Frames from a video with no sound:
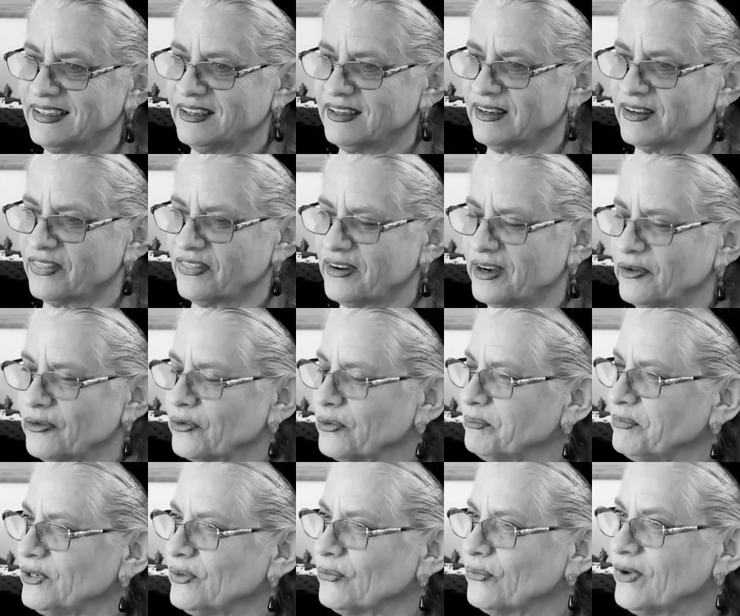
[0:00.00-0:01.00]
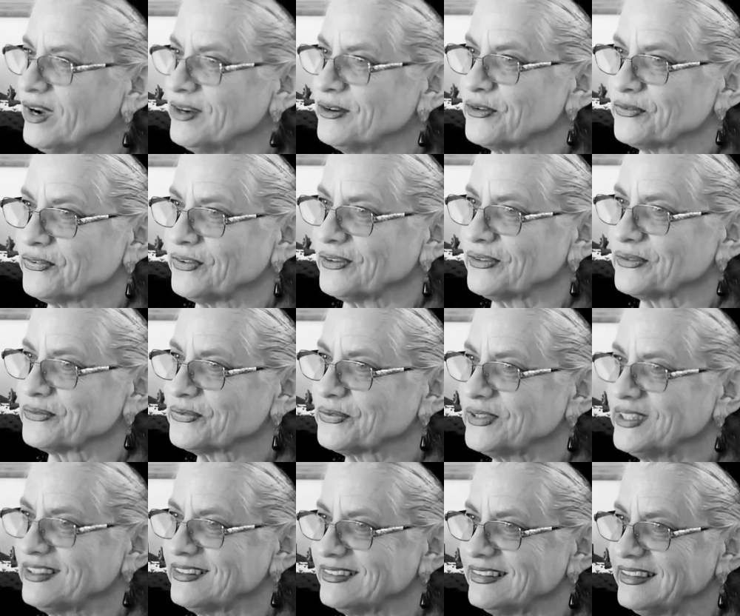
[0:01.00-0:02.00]
and I thought it would be wonderful if
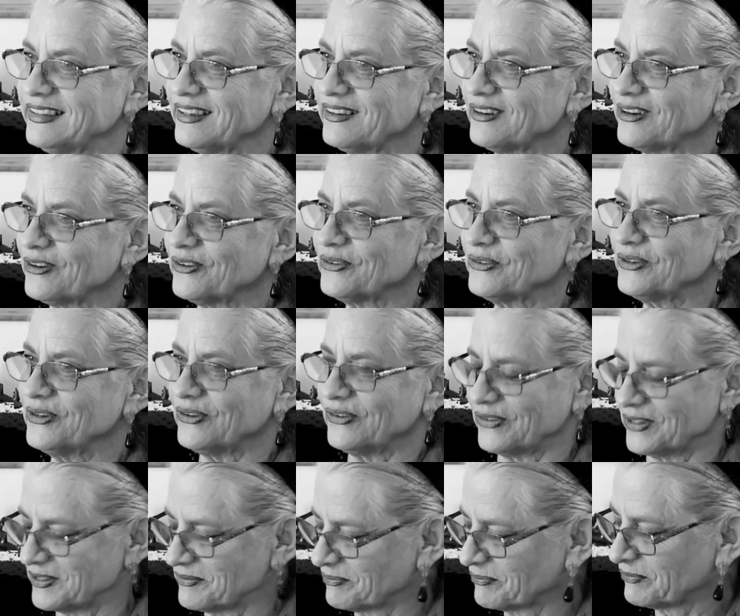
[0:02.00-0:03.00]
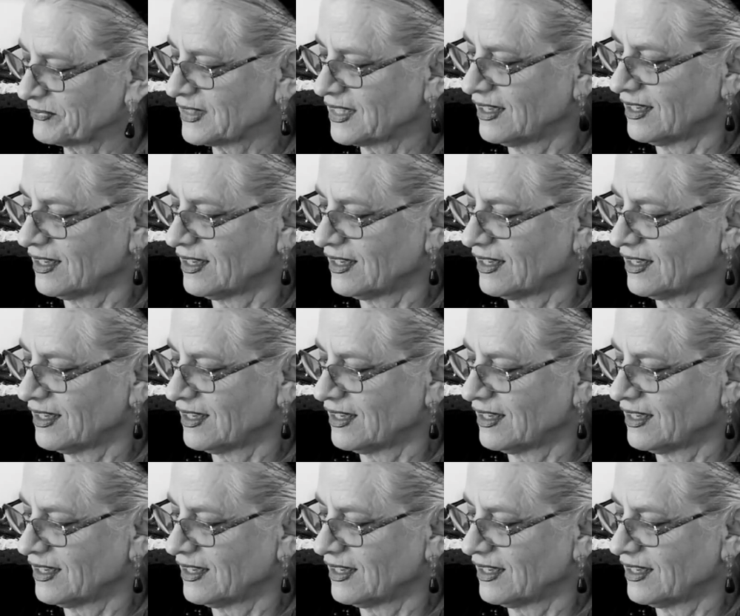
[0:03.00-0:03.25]
we could get our own going.